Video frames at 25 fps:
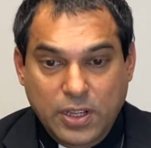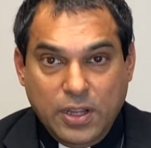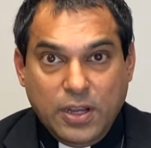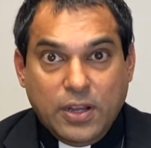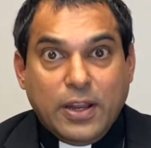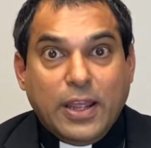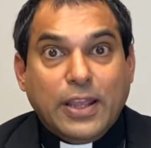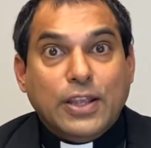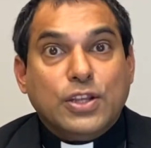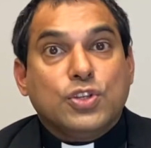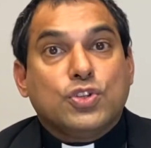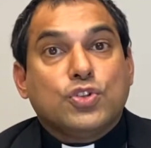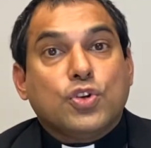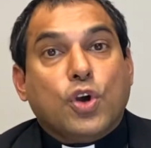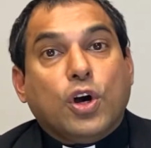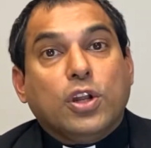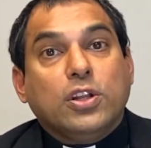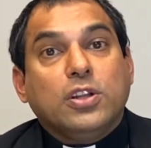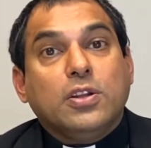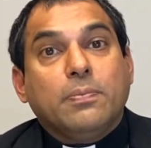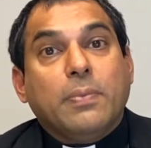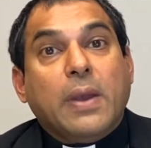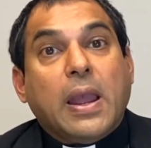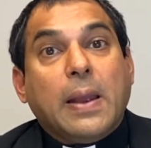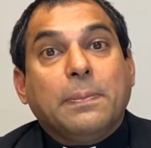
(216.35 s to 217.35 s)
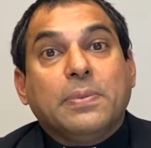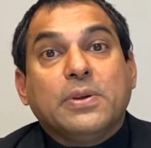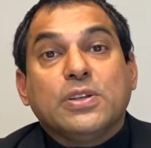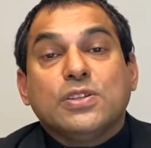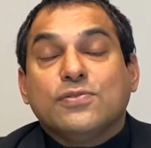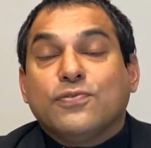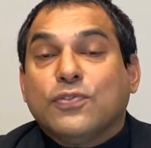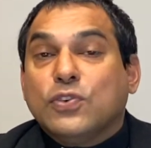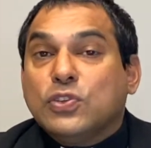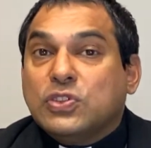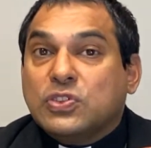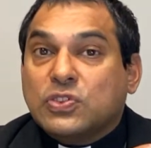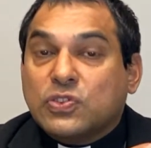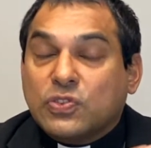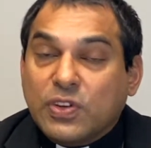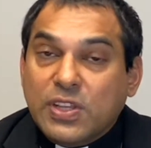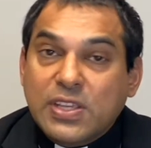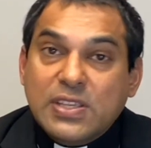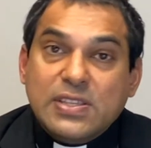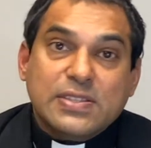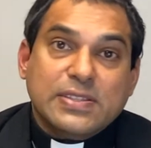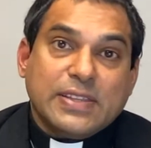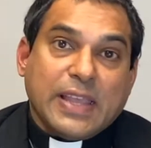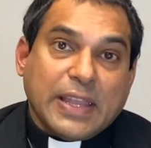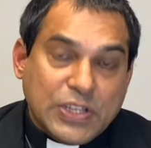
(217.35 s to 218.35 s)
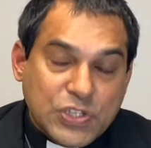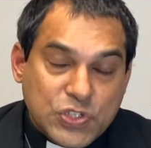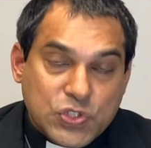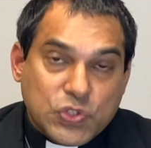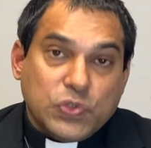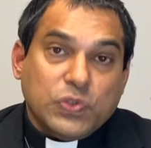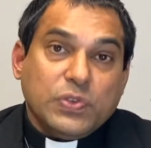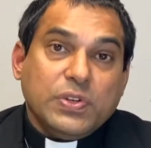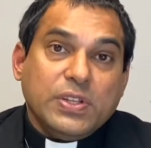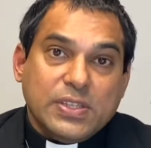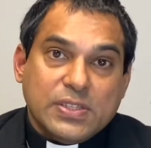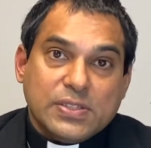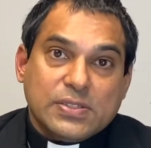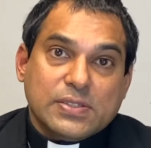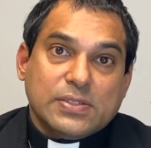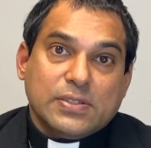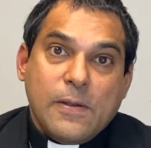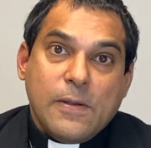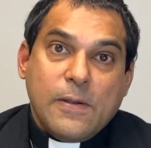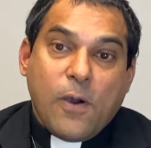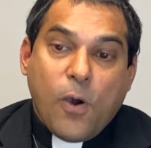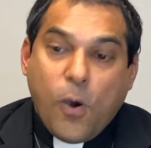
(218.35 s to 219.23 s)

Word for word: like John the Baptist for 3 centuries.